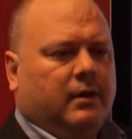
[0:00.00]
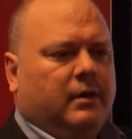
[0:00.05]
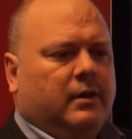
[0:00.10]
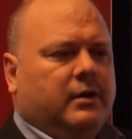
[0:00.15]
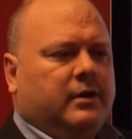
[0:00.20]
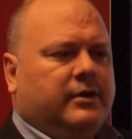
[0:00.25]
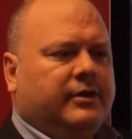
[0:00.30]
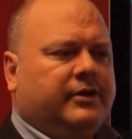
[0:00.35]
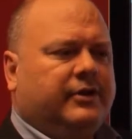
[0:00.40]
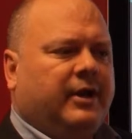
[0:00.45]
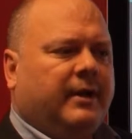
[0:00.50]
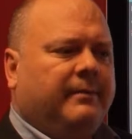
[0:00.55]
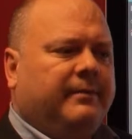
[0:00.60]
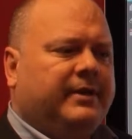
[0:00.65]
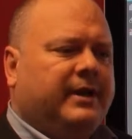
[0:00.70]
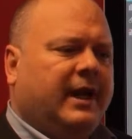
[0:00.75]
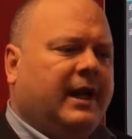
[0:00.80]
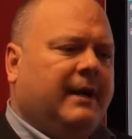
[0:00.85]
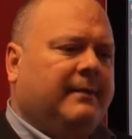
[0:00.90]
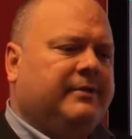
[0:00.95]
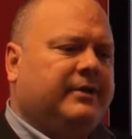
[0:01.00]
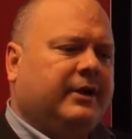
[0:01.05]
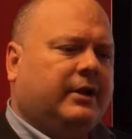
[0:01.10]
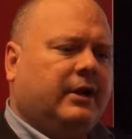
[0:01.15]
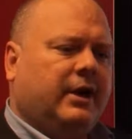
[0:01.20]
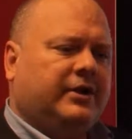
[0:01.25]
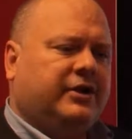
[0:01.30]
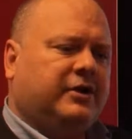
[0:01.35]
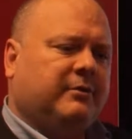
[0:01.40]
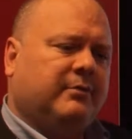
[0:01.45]
Sometimes the
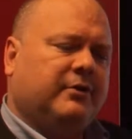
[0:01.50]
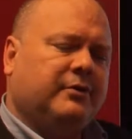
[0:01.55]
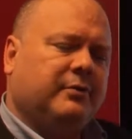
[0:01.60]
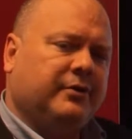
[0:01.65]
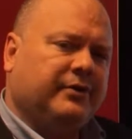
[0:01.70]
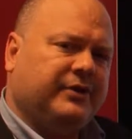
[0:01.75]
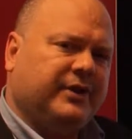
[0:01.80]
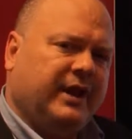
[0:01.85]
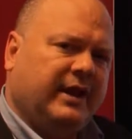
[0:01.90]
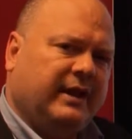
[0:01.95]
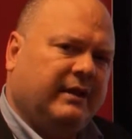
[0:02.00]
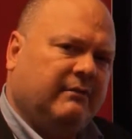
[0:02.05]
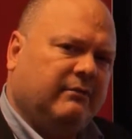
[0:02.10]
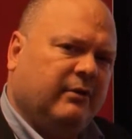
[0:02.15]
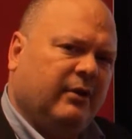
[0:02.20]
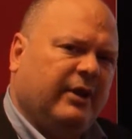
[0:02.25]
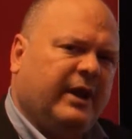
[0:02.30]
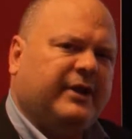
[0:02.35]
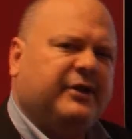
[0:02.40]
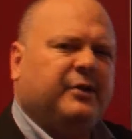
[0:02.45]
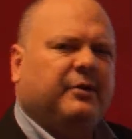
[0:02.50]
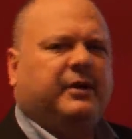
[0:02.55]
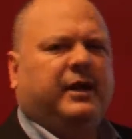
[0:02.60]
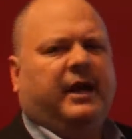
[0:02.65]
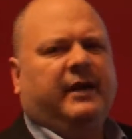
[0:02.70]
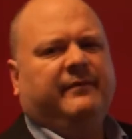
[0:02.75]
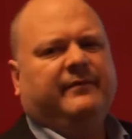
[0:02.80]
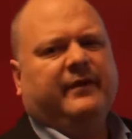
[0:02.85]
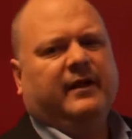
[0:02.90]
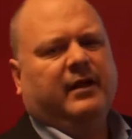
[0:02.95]
customers will say, no, that's
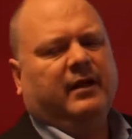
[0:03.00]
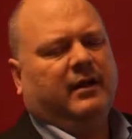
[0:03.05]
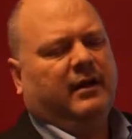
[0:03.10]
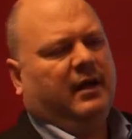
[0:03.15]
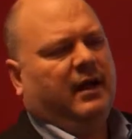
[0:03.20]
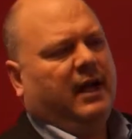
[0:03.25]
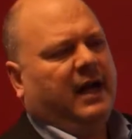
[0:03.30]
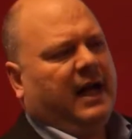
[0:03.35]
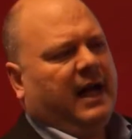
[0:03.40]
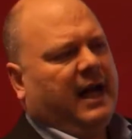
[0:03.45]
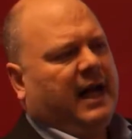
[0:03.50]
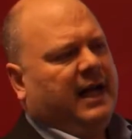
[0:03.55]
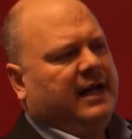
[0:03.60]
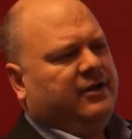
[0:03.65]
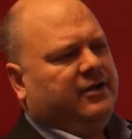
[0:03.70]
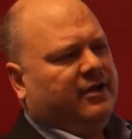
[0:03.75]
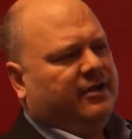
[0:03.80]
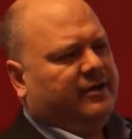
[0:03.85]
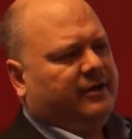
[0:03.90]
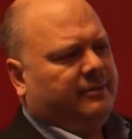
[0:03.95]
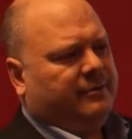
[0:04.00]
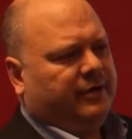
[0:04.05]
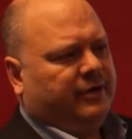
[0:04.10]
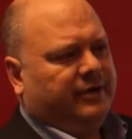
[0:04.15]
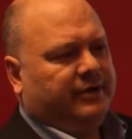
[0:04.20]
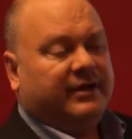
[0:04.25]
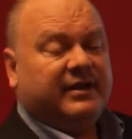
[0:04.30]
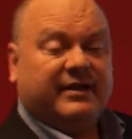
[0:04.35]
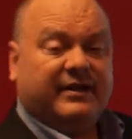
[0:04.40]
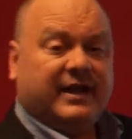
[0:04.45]
okay. I just am going to
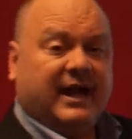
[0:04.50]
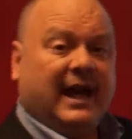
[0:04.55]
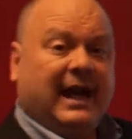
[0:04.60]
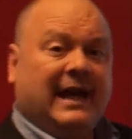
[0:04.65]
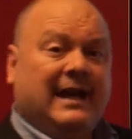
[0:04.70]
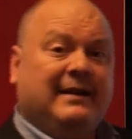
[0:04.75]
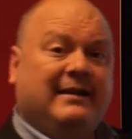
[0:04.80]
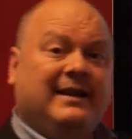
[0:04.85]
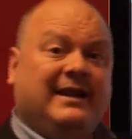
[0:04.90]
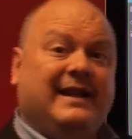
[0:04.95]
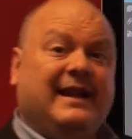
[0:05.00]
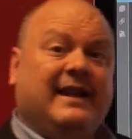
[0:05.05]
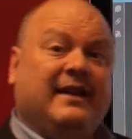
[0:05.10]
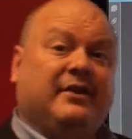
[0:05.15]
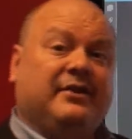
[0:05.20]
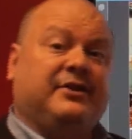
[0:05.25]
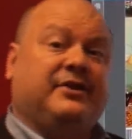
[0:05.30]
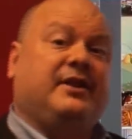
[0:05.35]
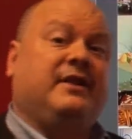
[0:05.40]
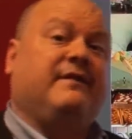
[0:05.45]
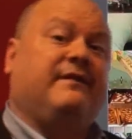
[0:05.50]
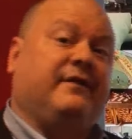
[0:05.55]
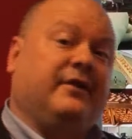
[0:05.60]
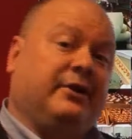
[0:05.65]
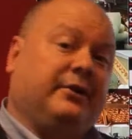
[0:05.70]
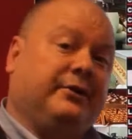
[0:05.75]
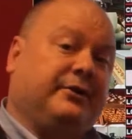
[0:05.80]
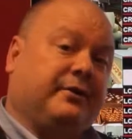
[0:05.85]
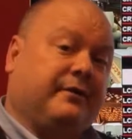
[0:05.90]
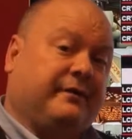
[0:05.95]
design the LC
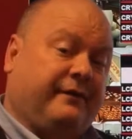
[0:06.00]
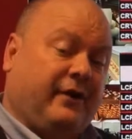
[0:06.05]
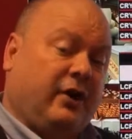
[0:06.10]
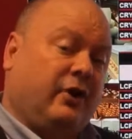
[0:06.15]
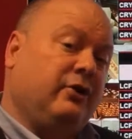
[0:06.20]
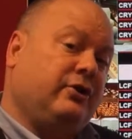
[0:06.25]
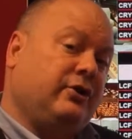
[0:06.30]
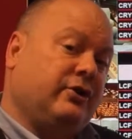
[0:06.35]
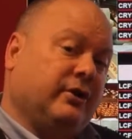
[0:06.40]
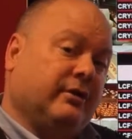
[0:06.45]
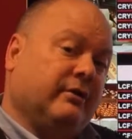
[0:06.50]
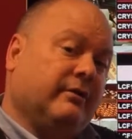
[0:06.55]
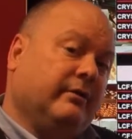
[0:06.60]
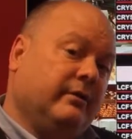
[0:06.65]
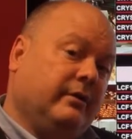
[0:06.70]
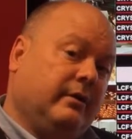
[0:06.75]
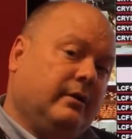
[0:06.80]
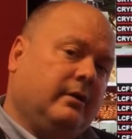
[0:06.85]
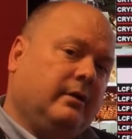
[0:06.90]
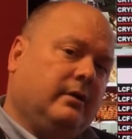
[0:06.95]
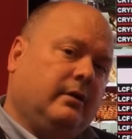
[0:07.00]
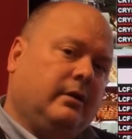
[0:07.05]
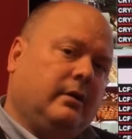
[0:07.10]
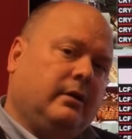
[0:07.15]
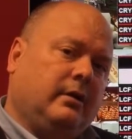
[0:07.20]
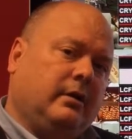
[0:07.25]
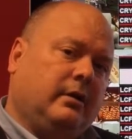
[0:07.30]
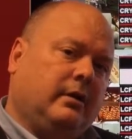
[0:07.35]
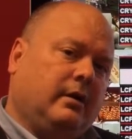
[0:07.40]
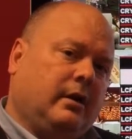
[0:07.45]
filter function
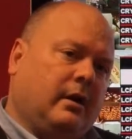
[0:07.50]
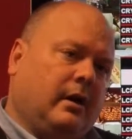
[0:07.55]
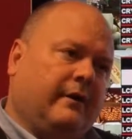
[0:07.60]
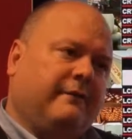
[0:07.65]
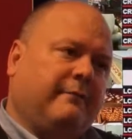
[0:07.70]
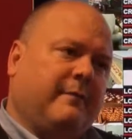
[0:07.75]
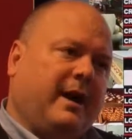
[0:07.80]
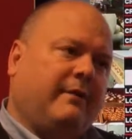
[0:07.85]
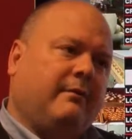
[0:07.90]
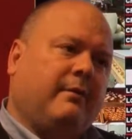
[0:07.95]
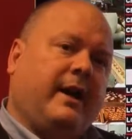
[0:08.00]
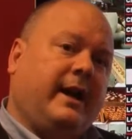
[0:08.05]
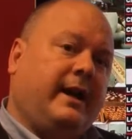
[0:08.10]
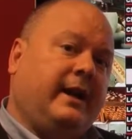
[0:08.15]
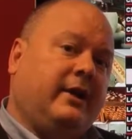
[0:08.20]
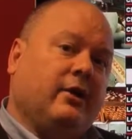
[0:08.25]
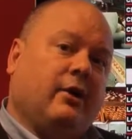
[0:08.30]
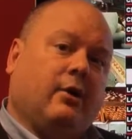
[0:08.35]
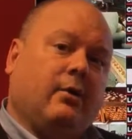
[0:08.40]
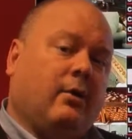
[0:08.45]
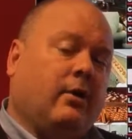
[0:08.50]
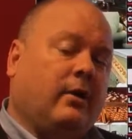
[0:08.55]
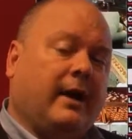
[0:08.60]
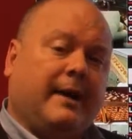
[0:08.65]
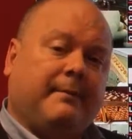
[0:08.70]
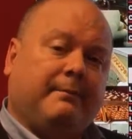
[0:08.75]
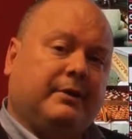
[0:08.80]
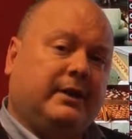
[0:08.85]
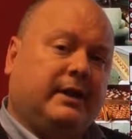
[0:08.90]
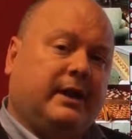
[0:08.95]
of my radio or
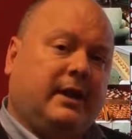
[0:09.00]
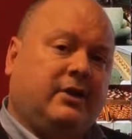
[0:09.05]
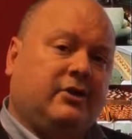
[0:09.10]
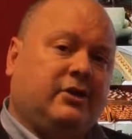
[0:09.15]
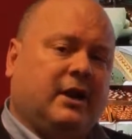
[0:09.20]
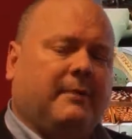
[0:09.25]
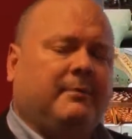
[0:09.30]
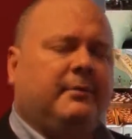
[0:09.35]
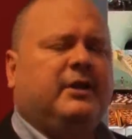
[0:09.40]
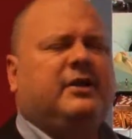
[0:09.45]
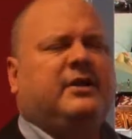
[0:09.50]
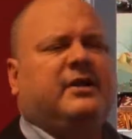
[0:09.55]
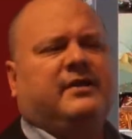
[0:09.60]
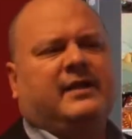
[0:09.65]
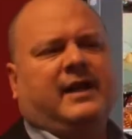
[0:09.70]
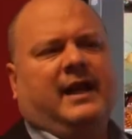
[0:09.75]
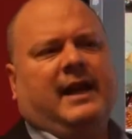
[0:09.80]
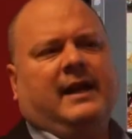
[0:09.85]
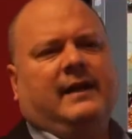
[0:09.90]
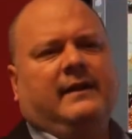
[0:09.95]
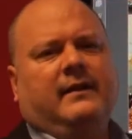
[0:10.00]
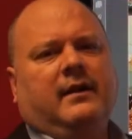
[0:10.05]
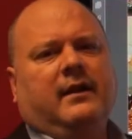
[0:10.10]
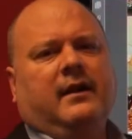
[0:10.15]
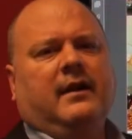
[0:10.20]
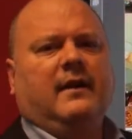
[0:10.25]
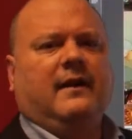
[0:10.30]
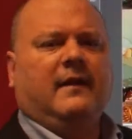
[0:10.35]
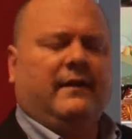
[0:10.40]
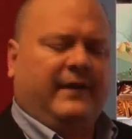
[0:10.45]
application. I'm going to design
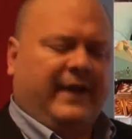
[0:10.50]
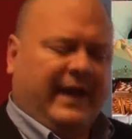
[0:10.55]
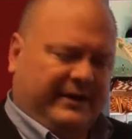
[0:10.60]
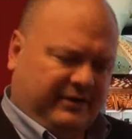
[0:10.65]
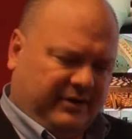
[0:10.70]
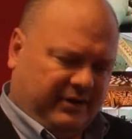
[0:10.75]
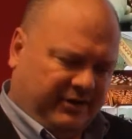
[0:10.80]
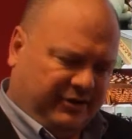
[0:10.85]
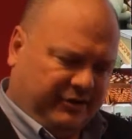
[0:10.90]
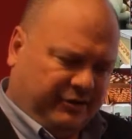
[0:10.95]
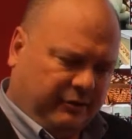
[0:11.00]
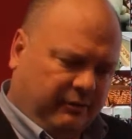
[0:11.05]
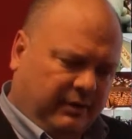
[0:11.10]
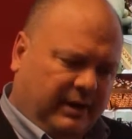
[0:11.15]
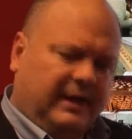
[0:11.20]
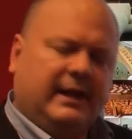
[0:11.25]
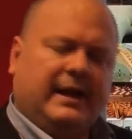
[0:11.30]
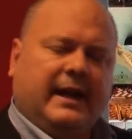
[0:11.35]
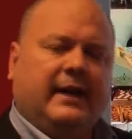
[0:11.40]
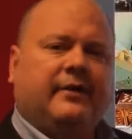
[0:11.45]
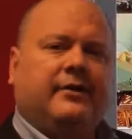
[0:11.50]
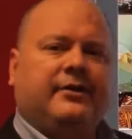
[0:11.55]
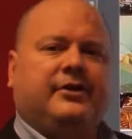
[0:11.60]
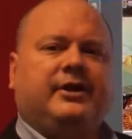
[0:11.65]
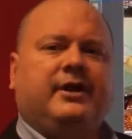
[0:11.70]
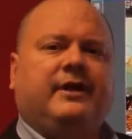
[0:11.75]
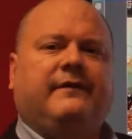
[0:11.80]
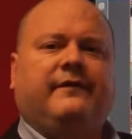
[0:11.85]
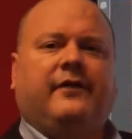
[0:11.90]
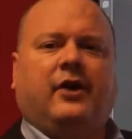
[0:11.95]
that discrete
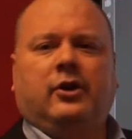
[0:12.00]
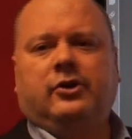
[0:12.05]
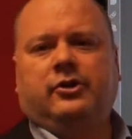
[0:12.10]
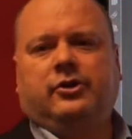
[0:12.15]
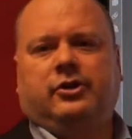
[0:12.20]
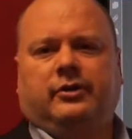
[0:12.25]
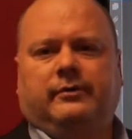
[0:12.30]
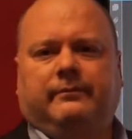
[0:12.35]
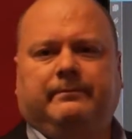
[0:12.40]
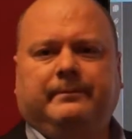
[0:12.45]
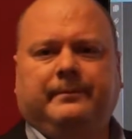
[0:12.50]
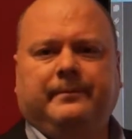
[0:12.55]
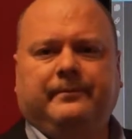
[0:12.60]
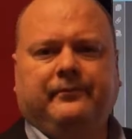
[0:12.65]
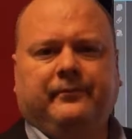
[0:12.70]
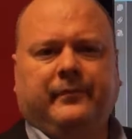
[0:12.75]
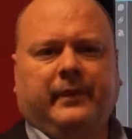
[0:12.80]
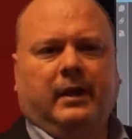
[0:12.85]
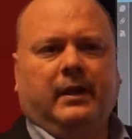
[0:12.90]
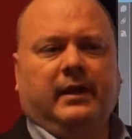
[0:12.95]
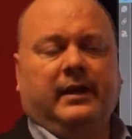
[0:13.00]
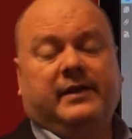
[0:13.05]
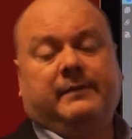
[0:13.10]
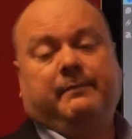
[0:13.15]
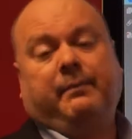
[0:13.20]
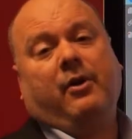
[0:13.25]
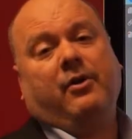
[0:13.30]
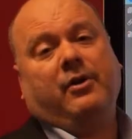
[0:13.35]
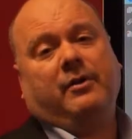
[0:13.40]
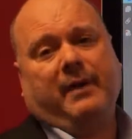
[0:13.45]
LC function as
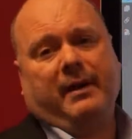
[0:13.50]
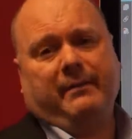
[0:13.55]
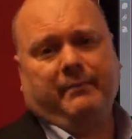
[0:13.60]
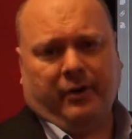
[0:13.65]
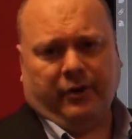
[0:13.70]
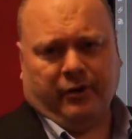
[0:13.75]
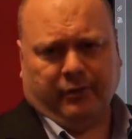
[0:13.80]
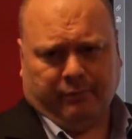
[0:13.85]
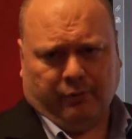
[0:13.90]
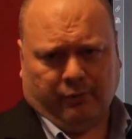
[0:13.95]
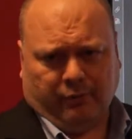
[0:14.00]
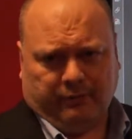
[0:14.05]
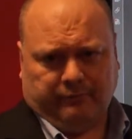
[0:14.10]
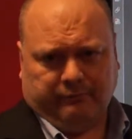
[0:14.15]
part of my motherboard.